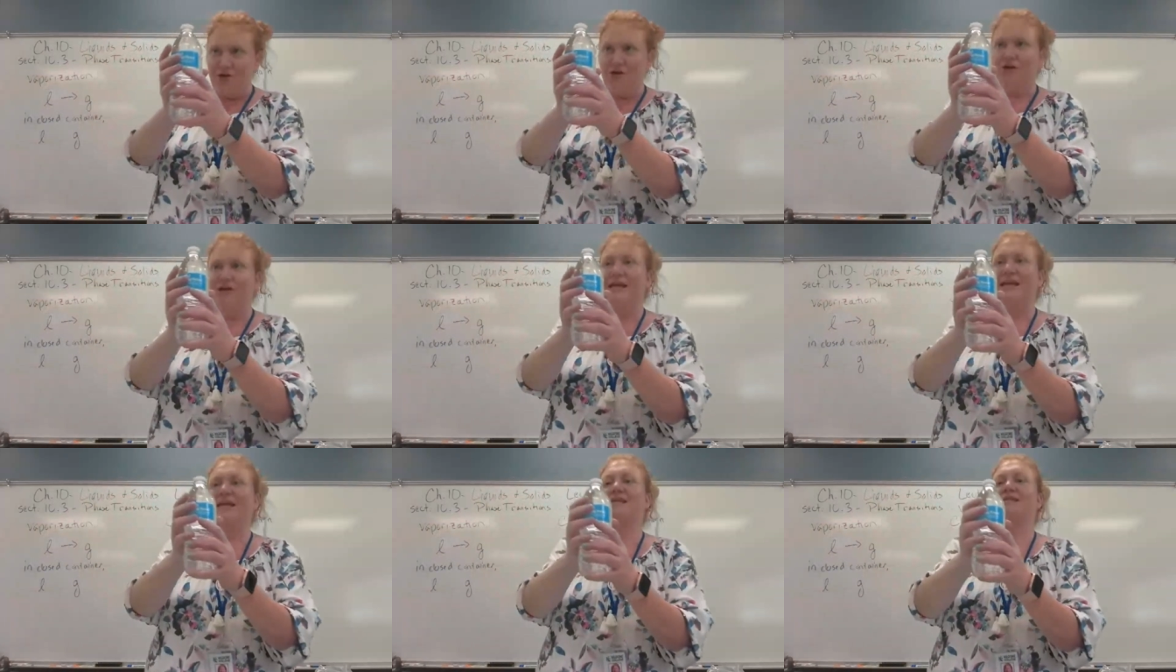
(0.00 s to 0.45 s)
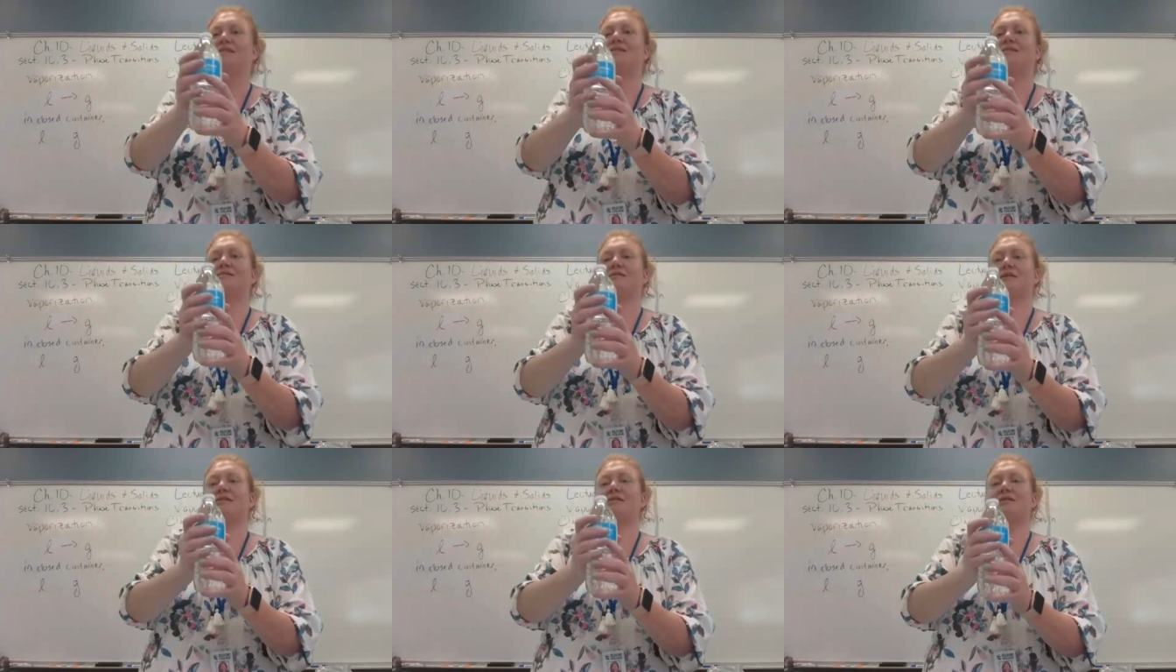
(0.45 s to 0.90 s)
I know y'all
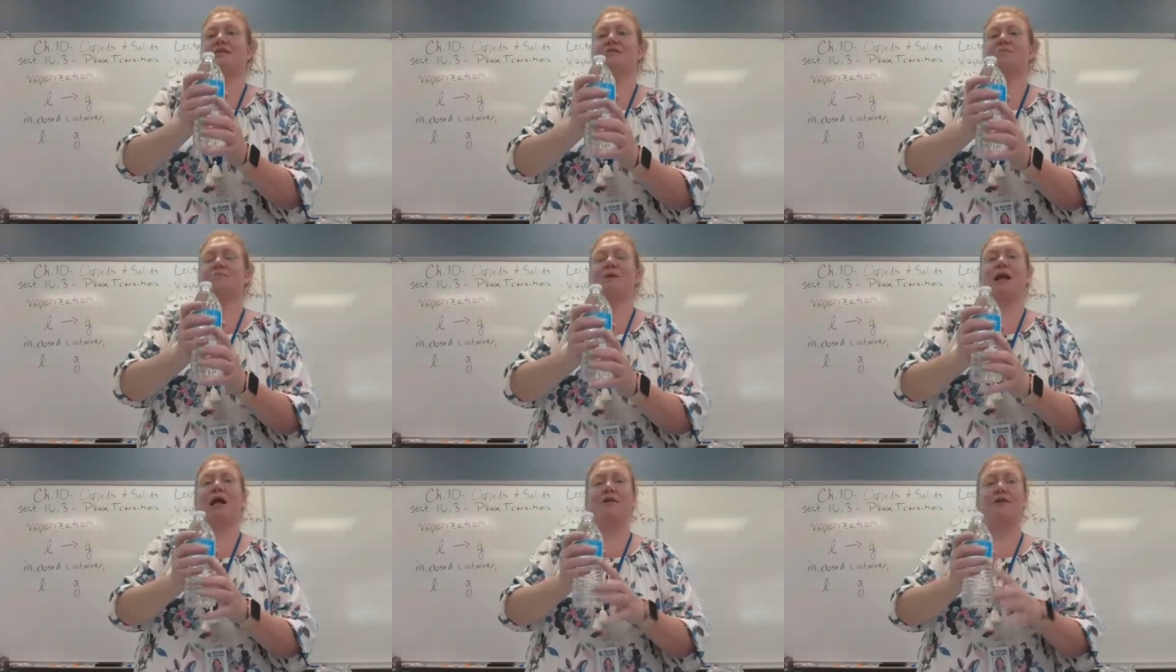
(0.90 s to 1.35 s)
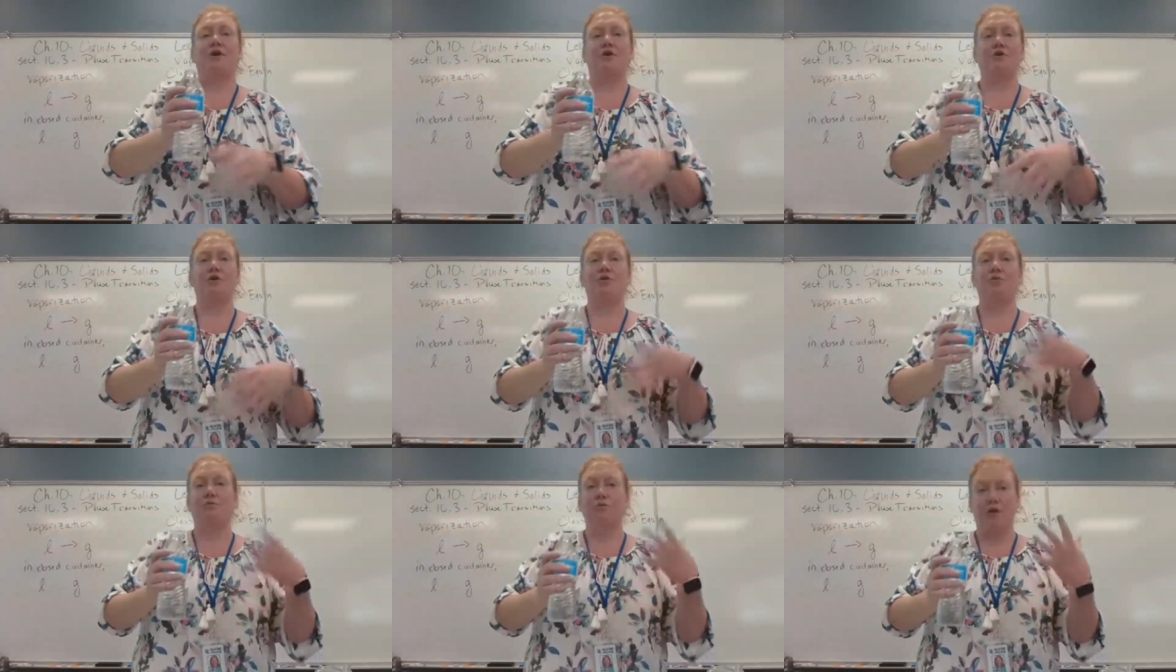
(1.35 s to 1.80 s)
can't see this, but
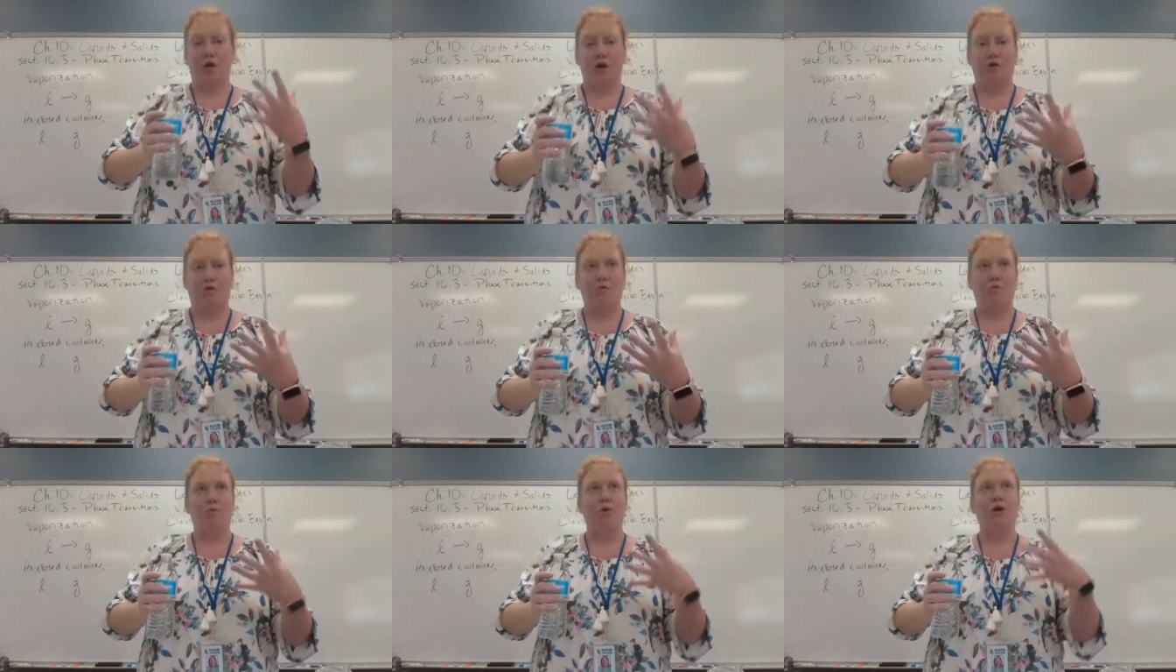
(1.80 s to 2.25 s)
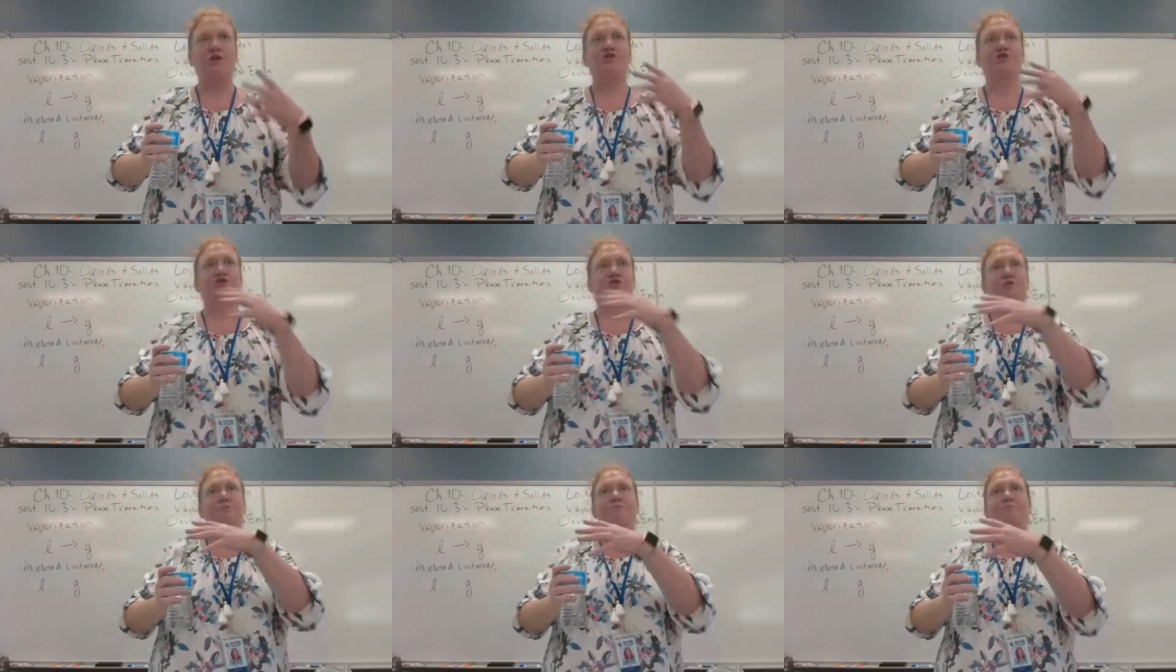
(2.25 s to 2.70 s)
I know you know
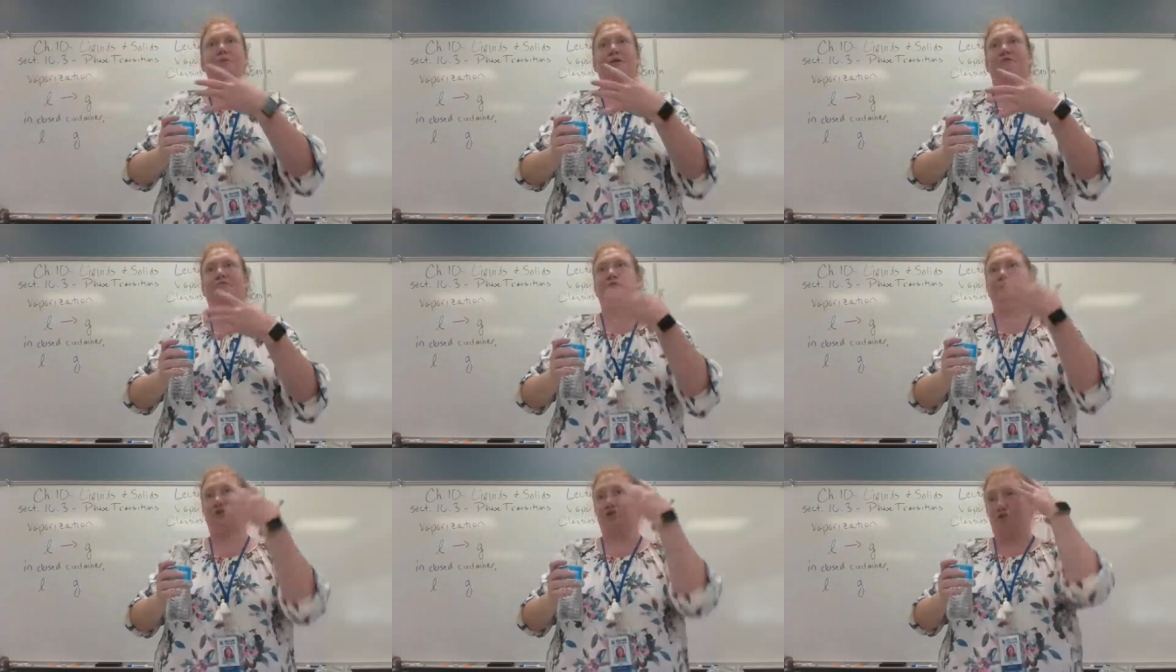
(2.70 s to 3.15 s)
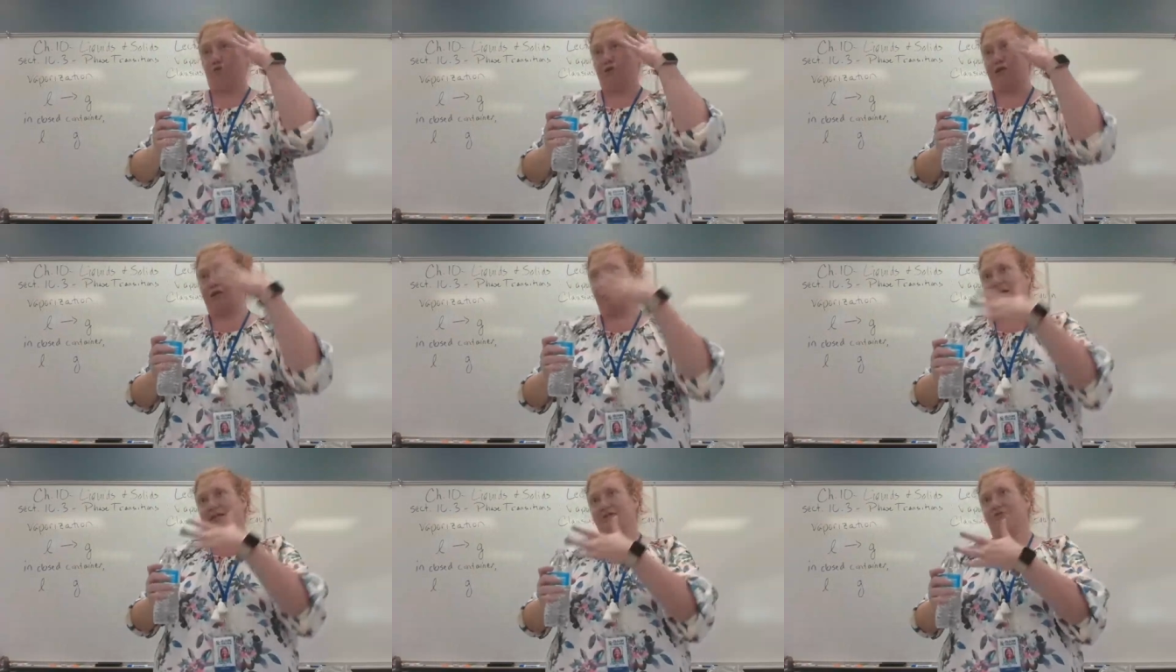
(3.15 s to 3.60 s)
what should be
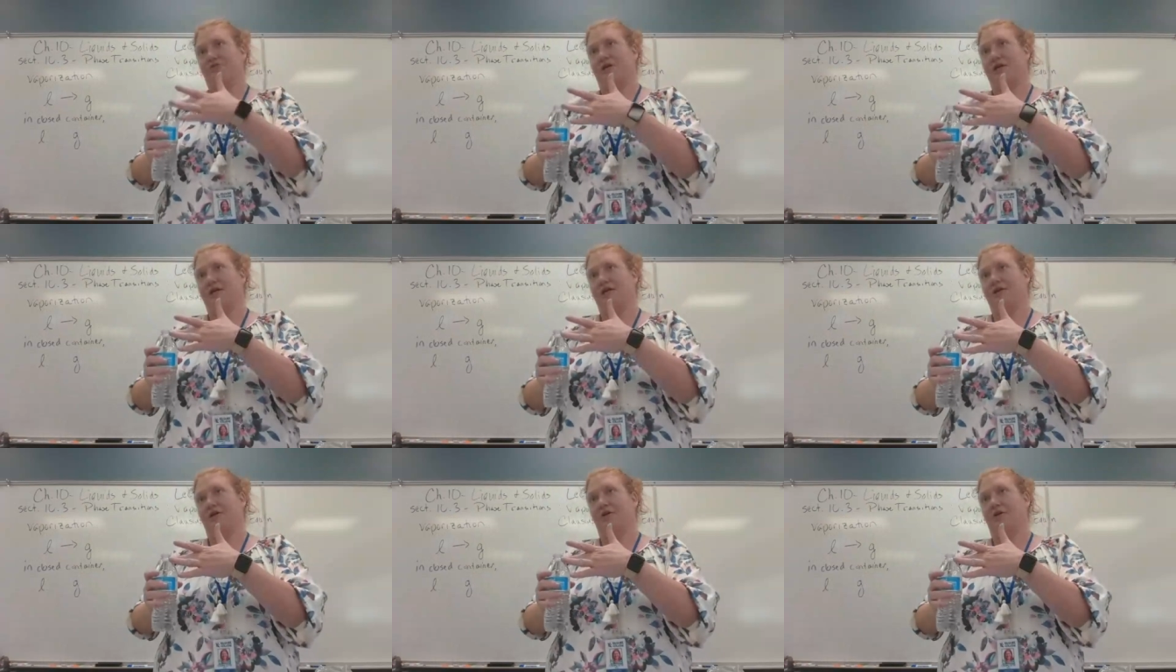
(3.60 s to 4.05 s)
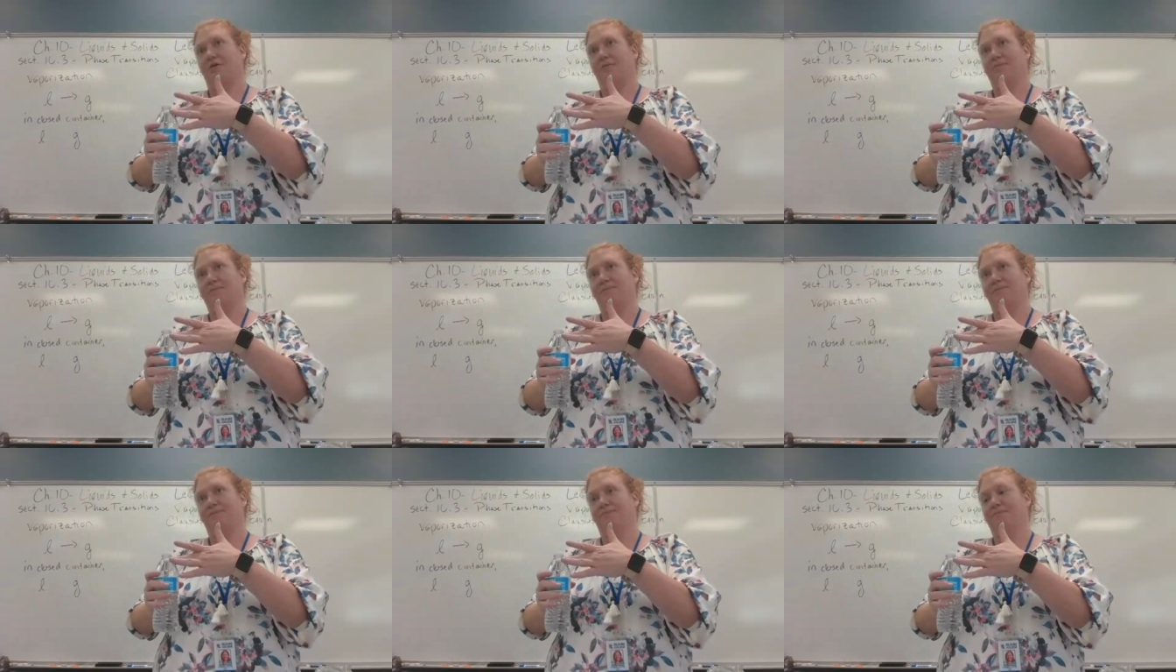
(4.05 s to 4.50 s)
visualized right
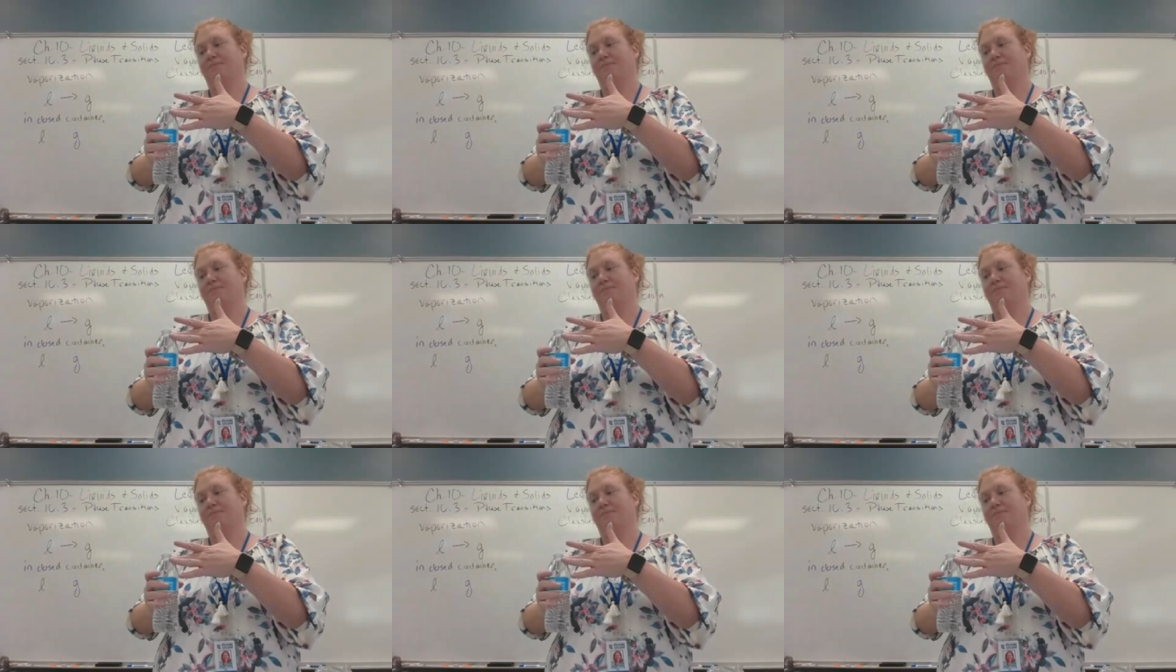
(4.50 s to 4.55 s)
here.